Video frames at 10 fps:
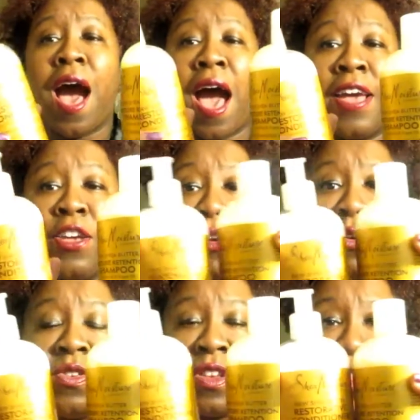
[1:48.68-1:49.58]
I
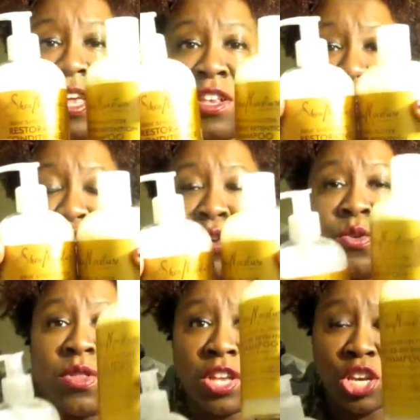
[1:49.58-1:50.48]
used these
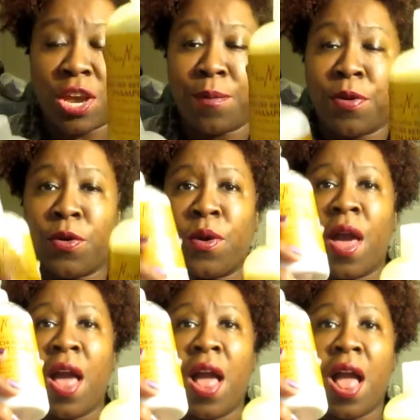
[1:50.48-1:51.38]
two, this shampoo,
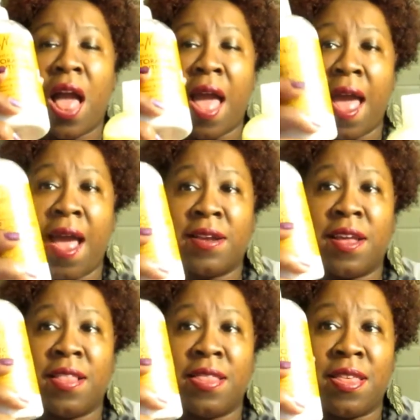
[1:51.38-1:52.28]
and
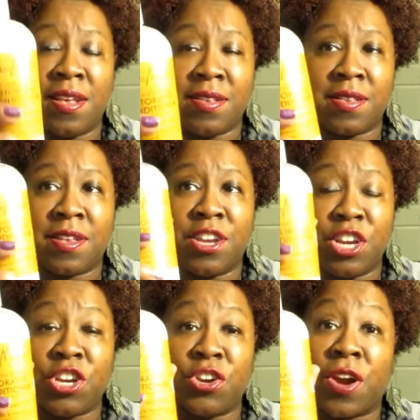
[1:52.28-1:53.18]
this
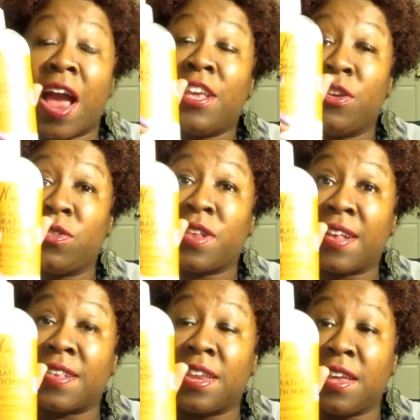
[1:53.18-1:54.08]
conditioner I used
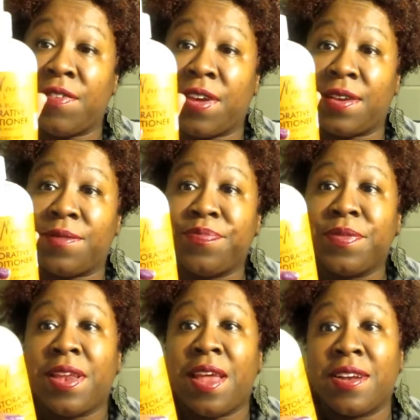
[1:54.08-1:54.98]
as a leave-in.
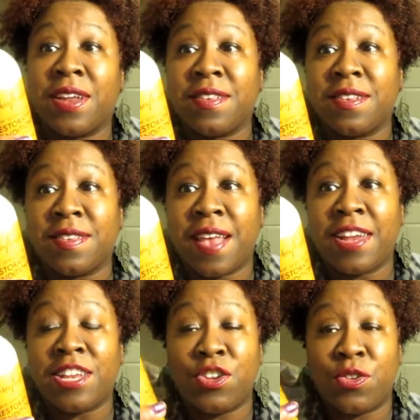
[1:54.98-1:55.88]
Now, it doesn't
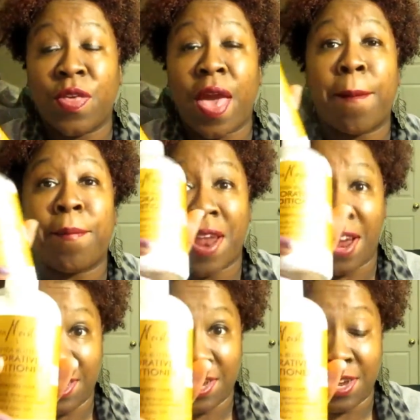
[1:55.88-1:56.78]
say to do that, but
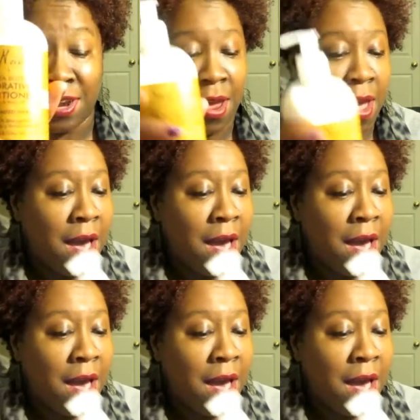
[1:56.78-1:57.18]
I did.